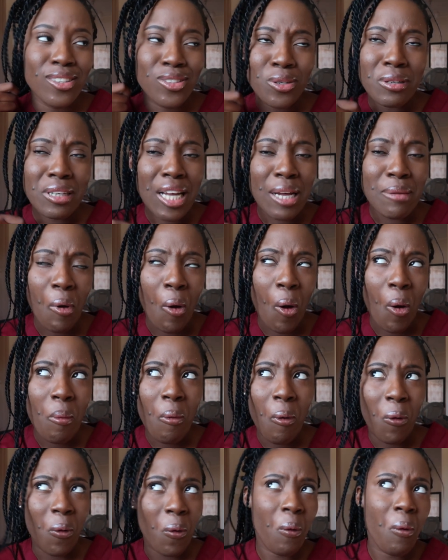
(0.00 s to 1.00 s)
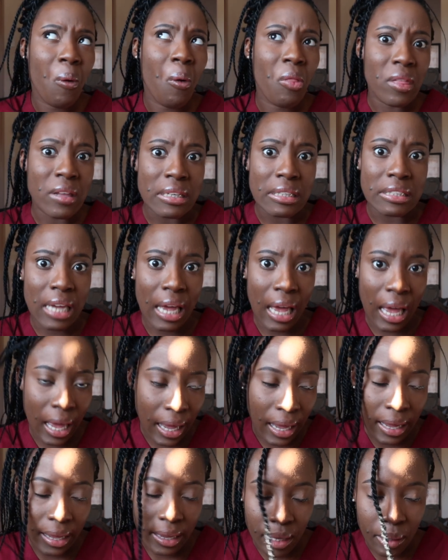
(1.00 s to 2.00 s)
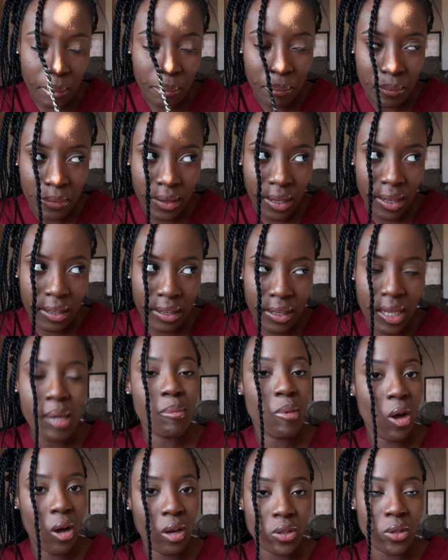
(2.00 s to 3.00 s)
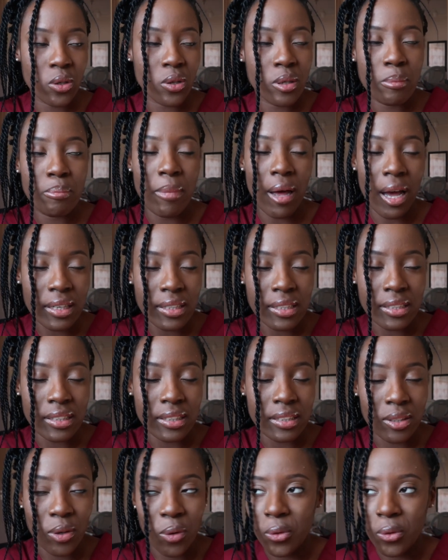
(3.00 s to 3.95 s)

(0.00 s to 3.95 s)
don't come home all the time like come on go to bali